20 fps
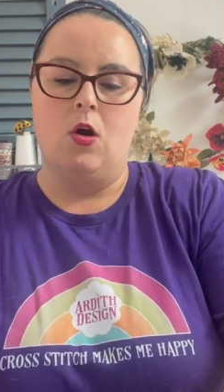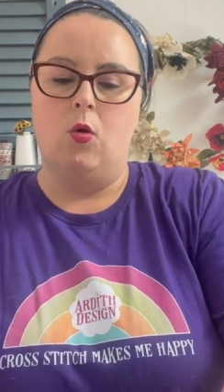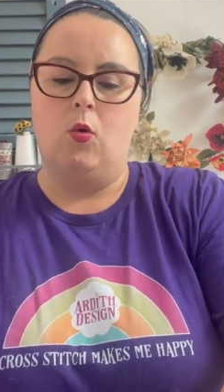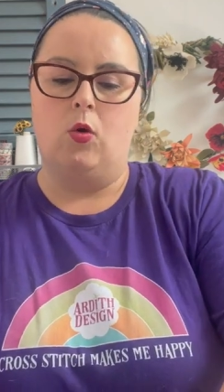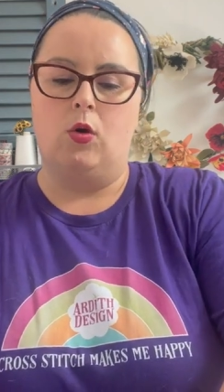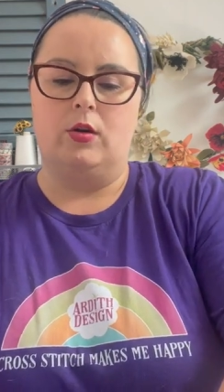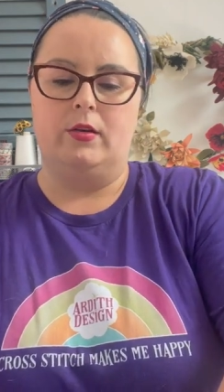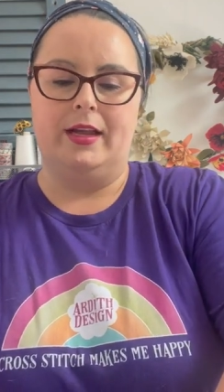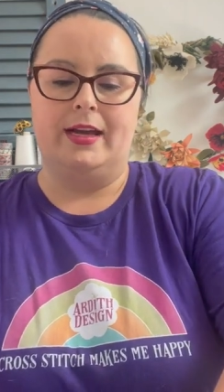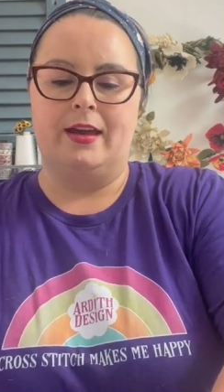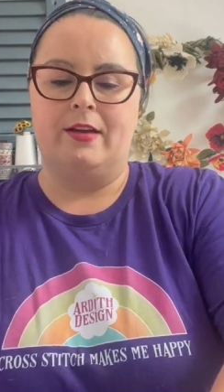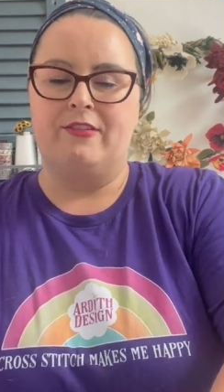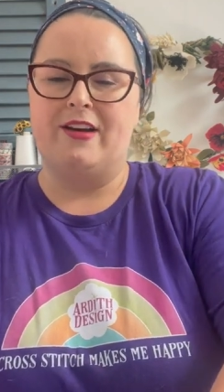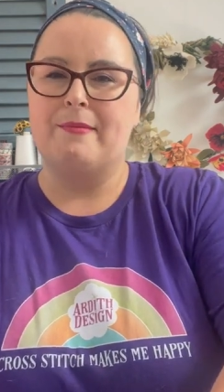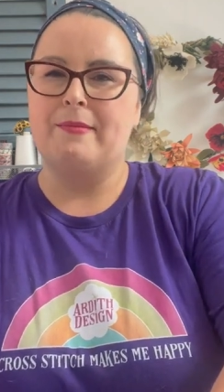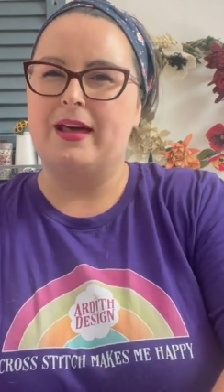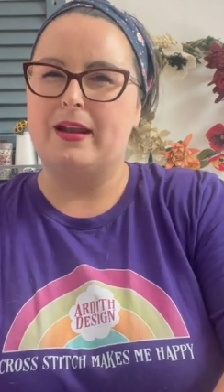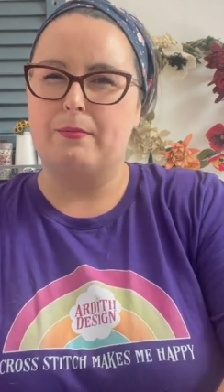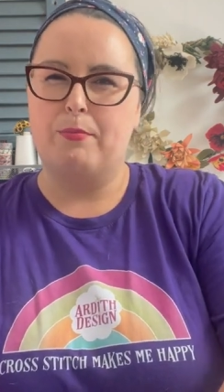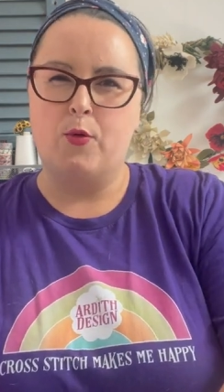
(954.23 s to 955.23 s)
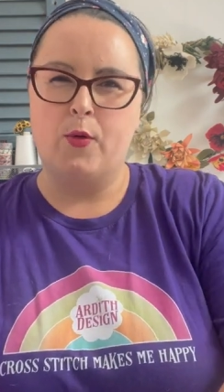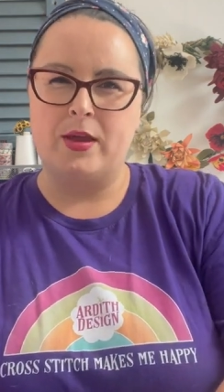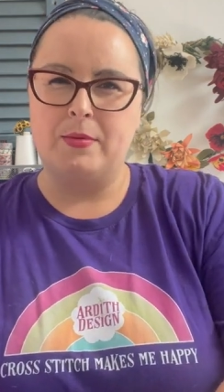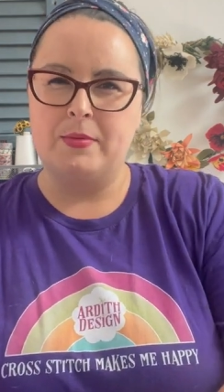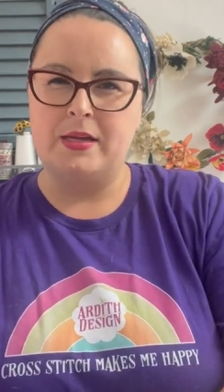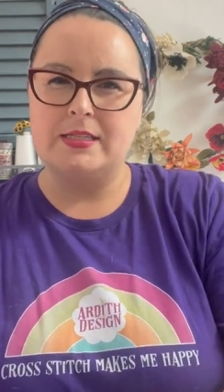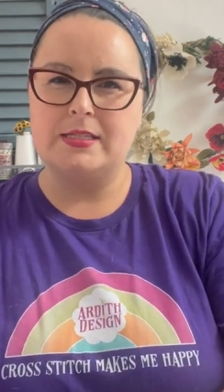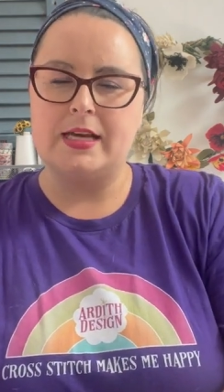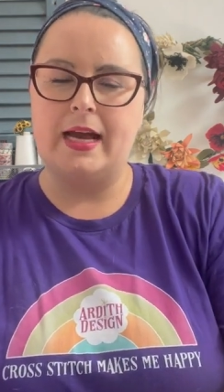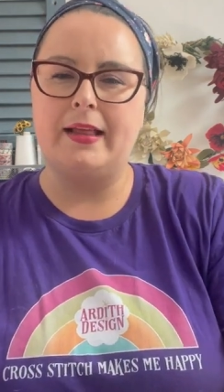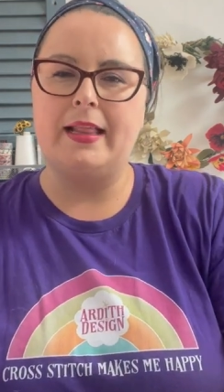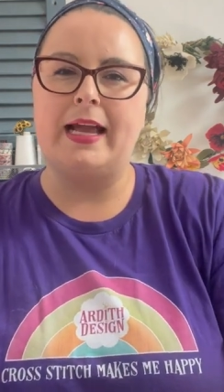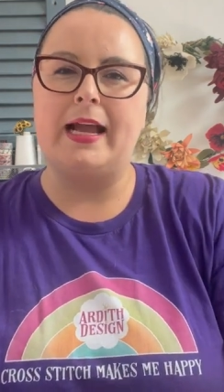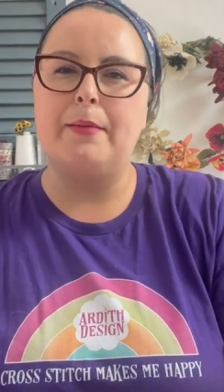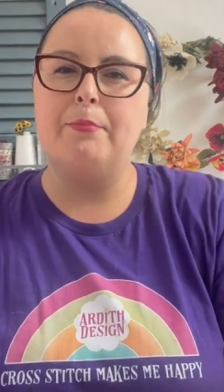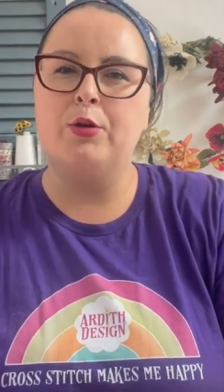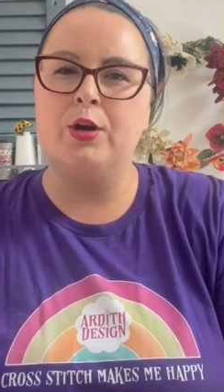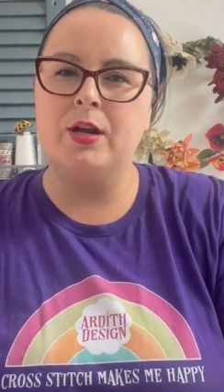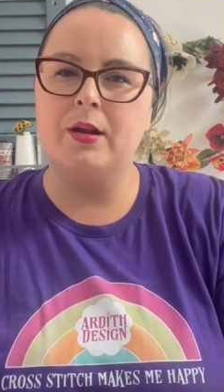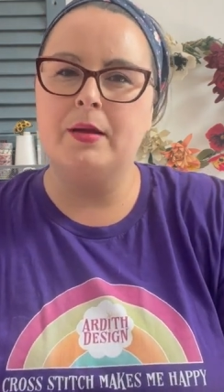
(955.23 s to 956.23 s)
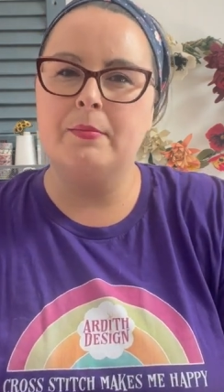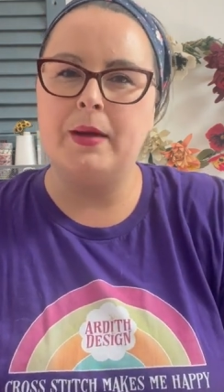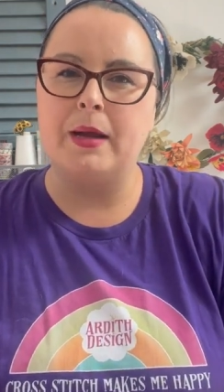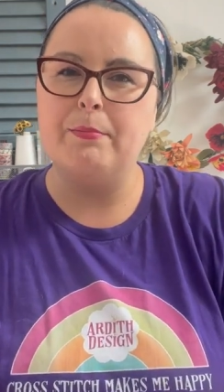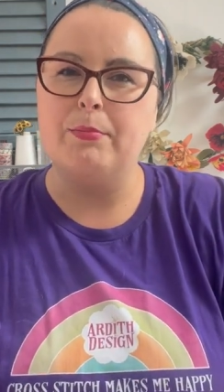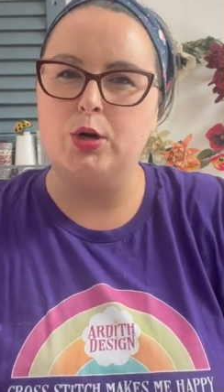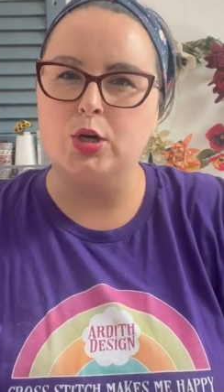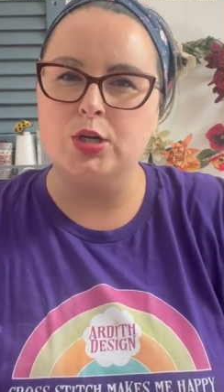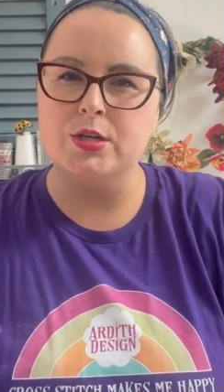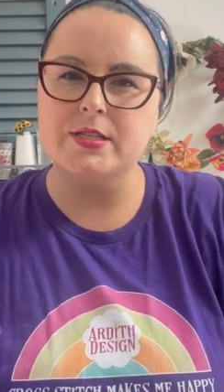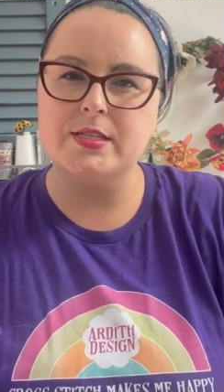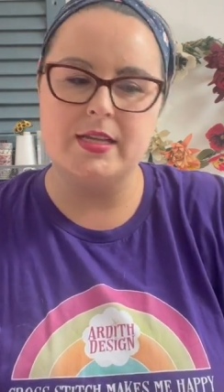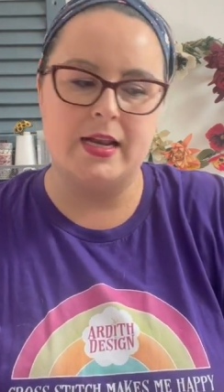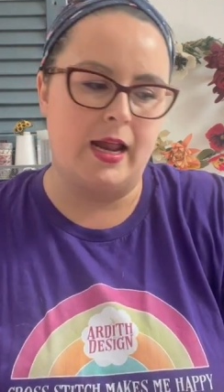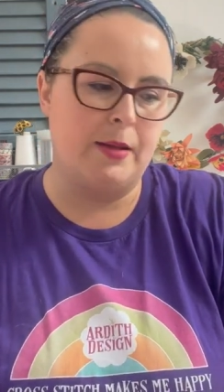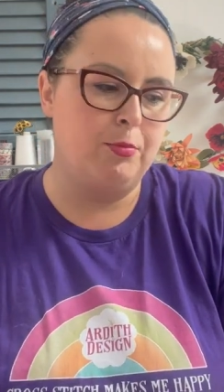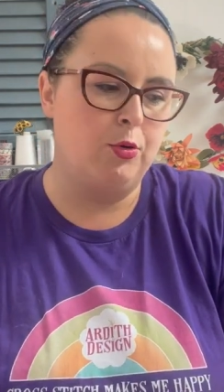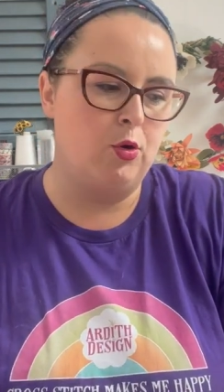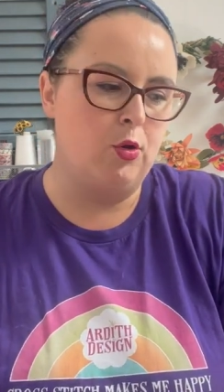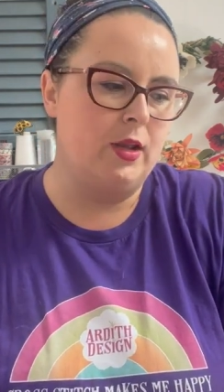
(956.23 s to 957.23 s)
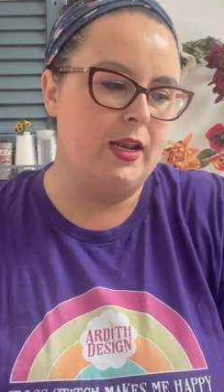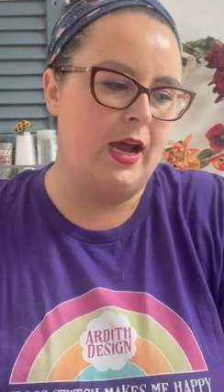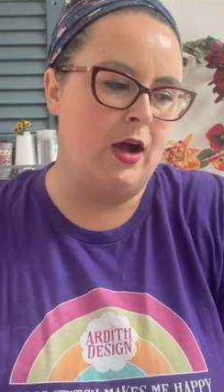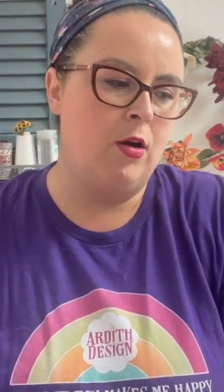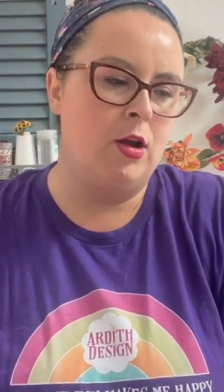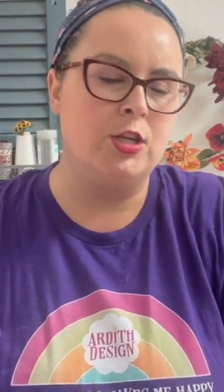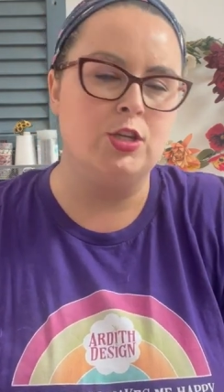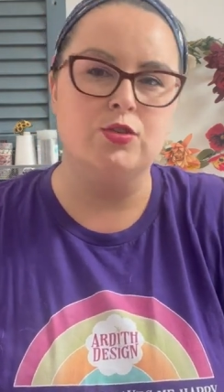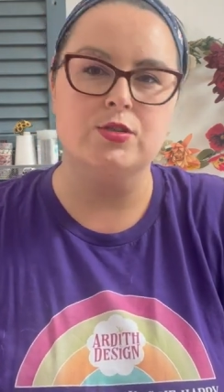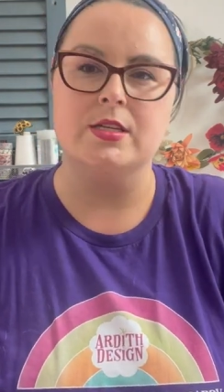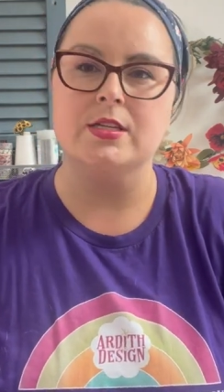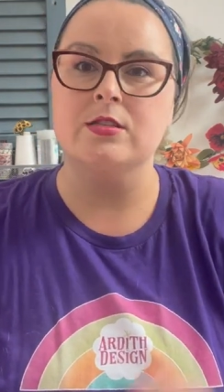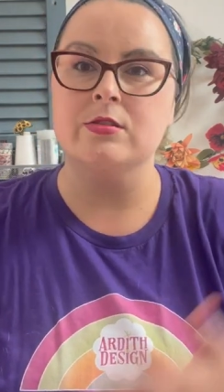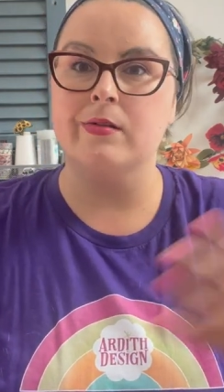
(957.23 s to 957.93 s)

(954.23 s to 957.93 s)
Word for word: or like if I'm at appointments, I, like I put it in my purse and I pull it out and use it.